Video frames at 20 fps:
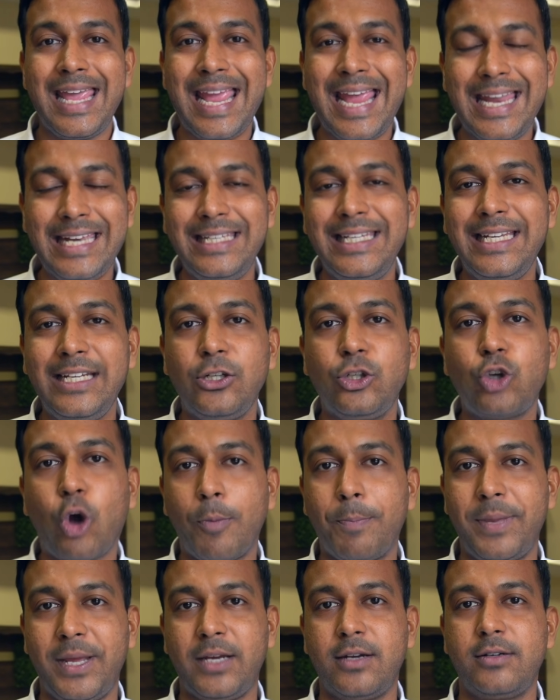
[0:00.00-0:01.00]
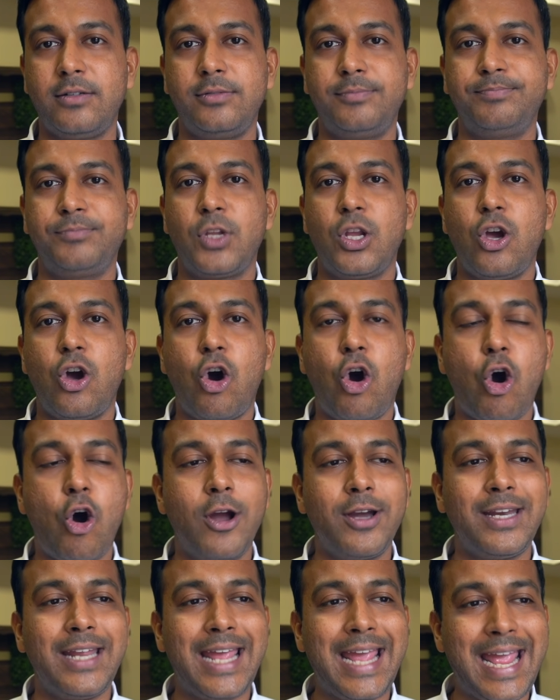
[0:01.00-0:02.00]
Any topic
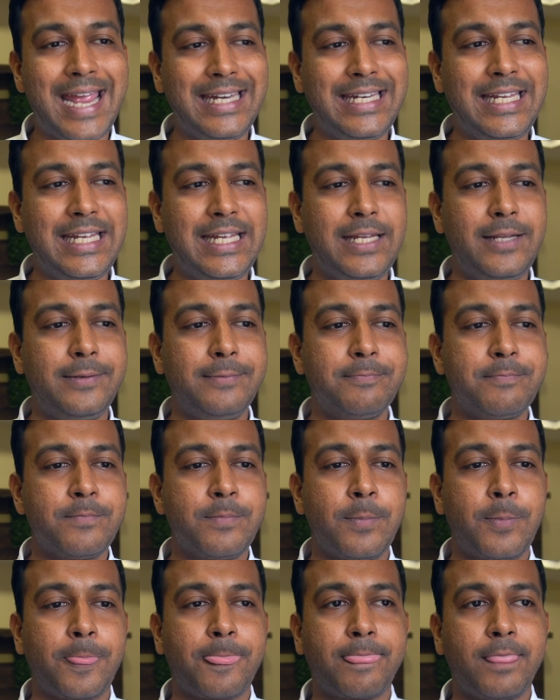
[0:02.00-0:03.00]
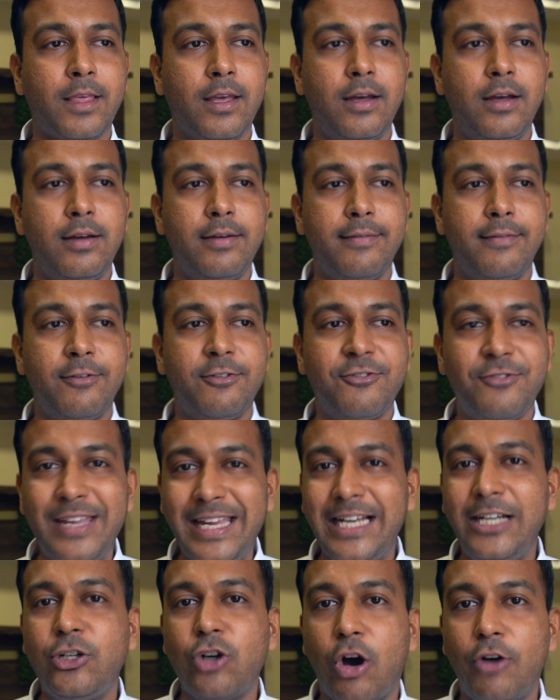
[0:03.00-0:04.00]
on any
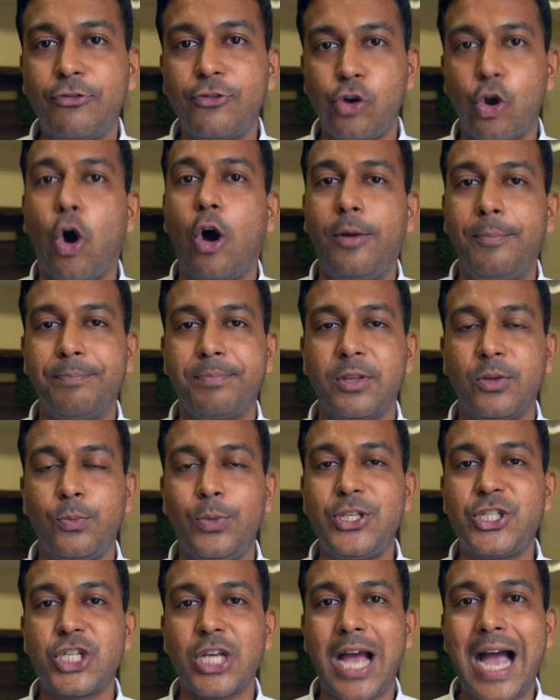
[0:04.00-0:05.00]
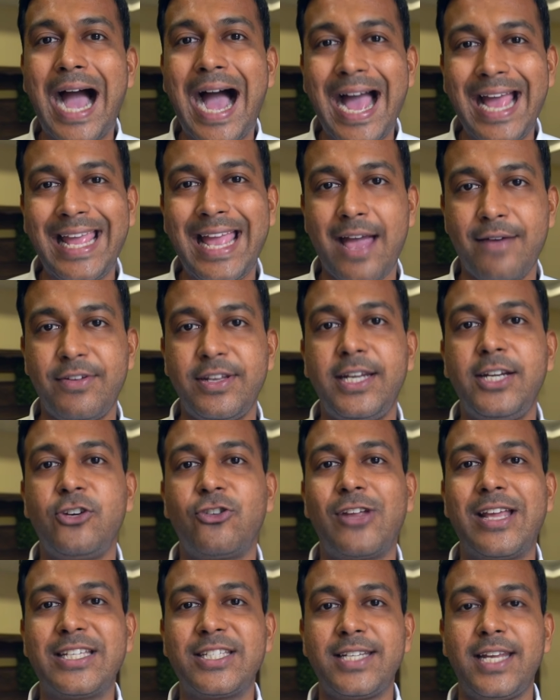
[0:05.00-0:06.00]
field of law which I have an
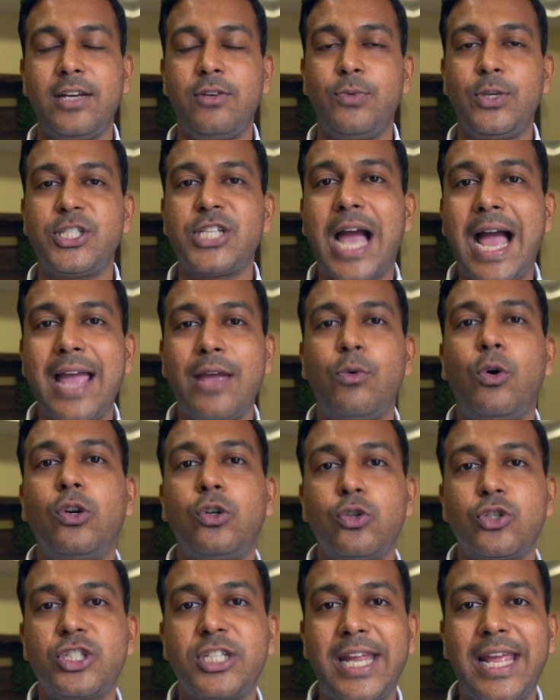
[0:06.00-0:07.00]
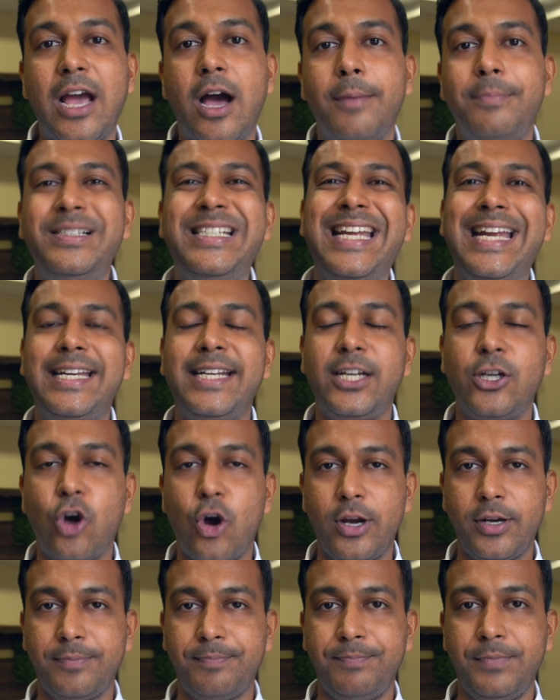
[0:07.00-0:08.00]
interest in, which I want to stay updated
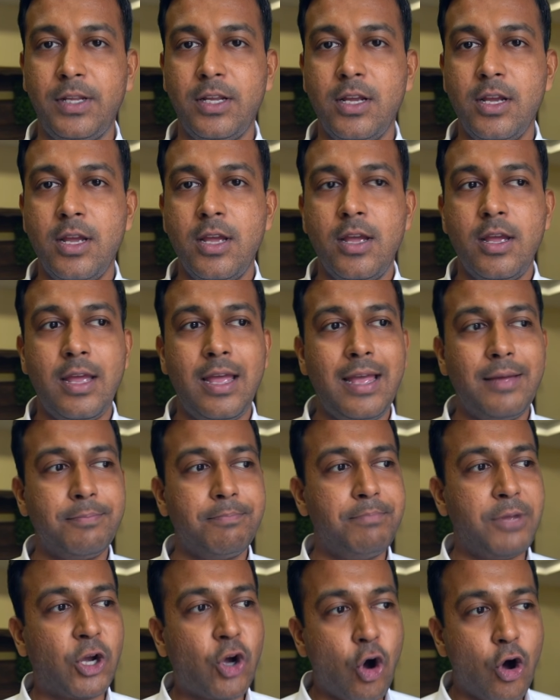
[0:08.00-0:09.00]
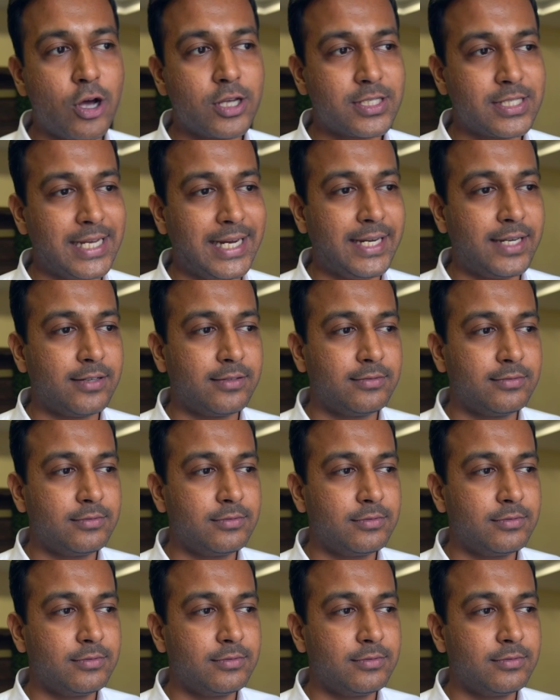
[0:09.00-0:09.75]
on, because it